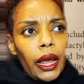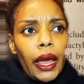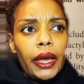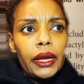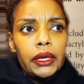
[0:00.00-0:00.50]

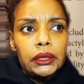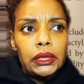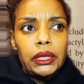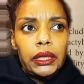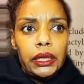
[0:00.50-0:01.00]
And
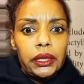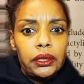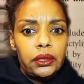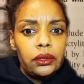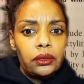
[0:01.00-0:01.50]

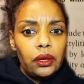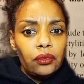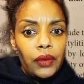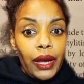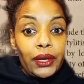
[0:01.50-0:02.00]
again, they'll
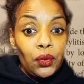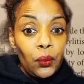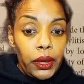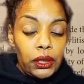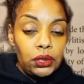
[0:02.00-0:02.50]
find a
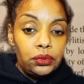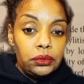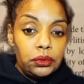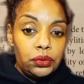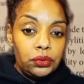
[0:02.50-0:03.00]
way
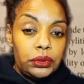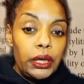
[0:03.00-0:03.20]
to